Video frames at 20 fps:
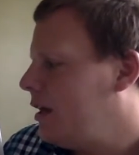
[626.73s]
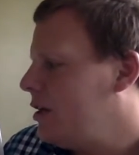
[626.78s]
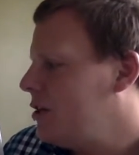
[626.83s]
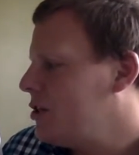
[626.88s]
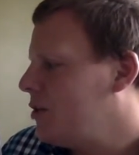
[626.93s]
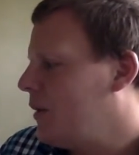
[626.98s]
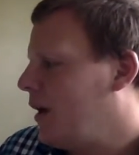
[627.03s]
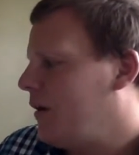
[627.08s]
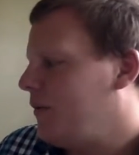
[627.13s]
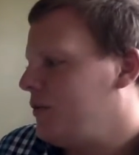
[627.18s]

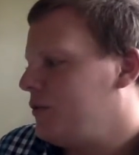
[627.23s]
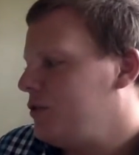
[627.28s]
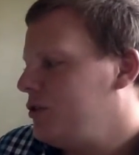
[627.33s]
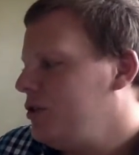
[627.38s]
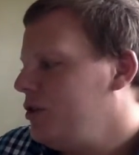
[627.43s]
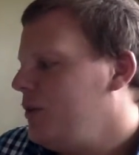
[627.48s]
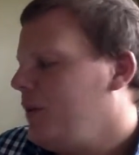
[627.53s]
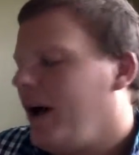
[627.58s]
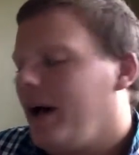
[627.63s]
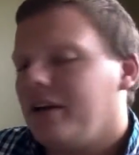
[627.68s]
So I have
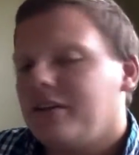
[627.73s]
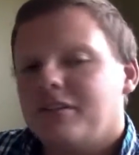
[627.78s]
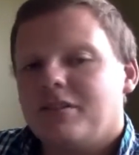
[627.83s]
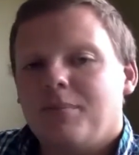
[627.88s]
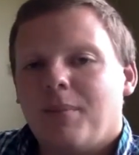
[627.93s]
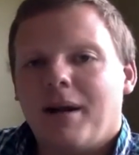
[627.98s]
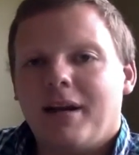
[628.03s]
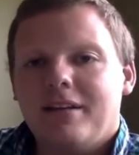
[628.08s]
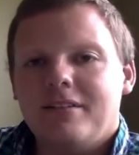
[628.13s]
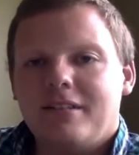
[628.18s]
2x
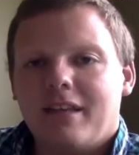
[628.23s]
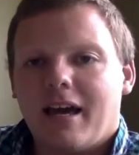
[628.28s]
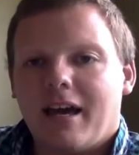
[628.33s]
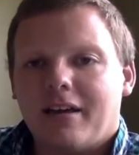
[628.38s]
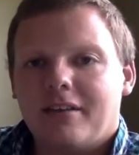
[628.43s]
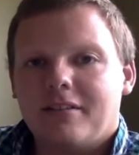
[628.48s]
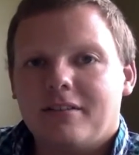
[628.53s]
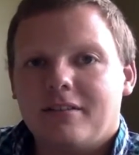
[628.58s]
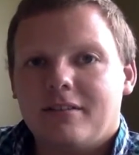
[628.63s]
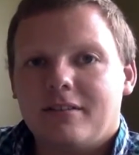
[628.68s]
minus
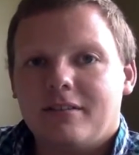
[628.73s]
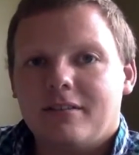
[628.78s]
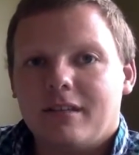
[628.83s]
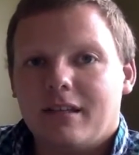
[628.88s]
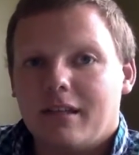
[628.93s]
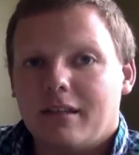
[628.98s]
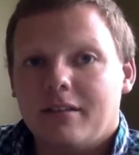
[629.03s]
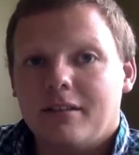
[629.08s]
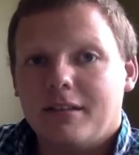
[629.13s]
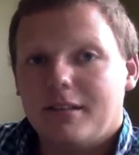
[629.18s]
x
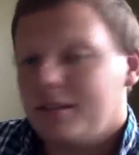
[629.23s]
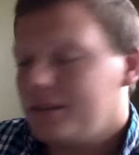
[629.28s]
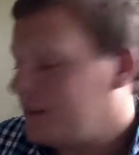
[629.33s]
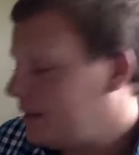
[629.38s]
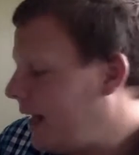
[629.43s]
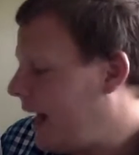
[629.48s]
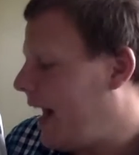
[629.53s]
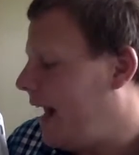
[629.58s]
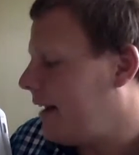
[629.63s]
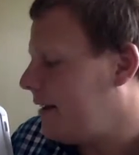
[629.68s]
is
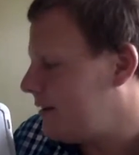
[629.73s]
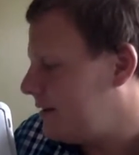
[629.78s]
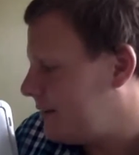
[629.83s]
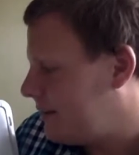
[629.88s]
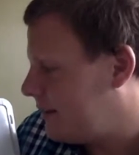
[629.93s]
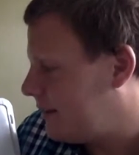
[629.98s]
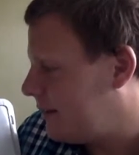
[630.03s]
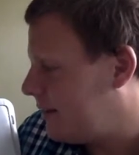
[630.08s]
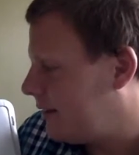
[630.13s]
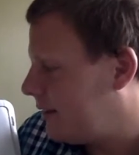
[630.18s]

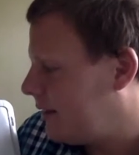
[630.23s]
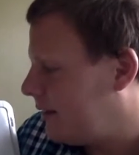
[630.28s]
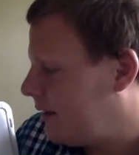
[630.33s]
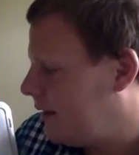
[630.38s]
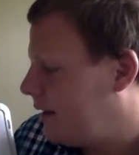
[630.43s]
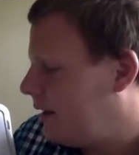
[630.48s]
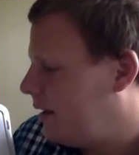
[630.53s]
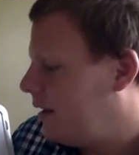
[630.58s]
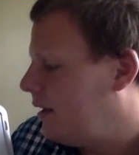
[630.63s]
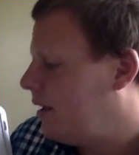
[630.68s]
x,
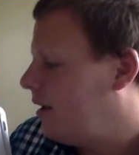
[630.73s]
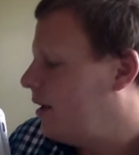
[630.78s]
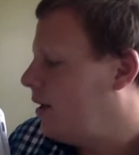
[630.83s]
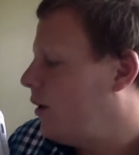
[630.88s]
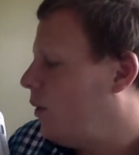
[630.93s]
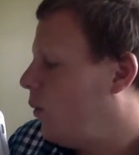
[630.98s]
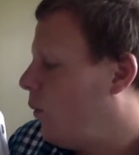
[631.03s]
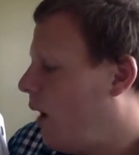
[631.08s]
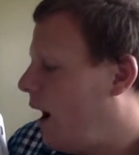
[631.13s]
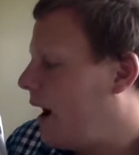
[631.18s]

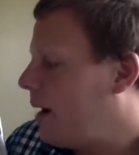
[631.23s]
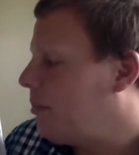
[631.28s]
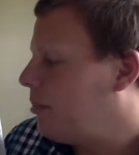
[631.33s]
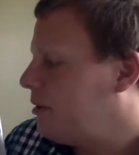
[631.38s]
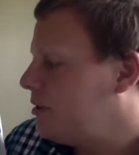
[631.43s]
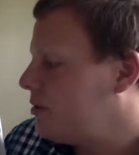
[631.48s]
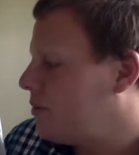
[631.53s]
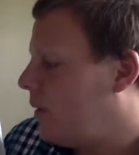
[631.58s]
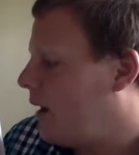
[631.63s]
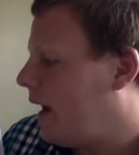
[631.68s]
y
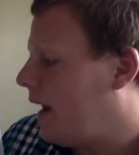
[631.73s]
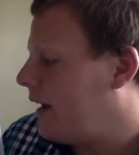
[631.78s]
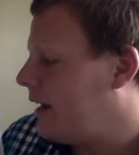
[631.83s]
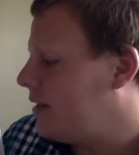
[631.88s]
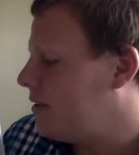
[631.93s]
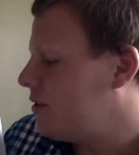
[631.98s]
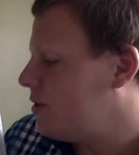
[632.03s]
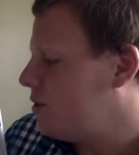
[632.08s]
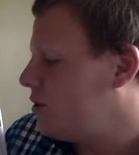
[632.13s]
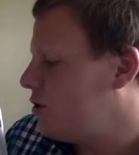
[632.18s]
plus y
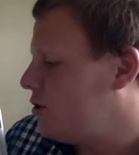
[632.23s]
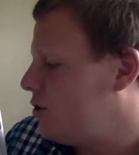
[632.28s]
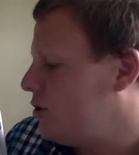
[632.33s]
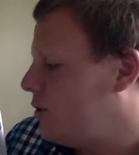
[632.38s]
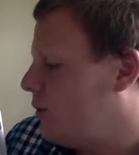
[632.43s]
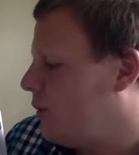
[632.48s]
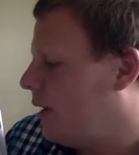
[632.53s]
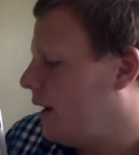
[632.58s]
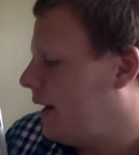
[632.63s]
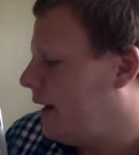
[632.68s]
is
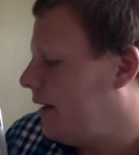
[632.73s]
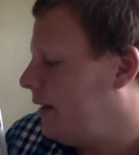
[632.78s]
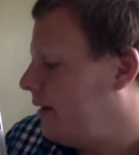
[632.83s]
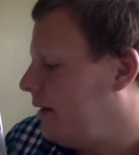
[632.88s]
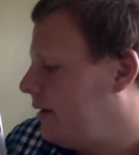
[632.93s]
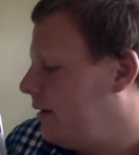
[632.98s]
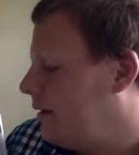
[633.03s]
2y,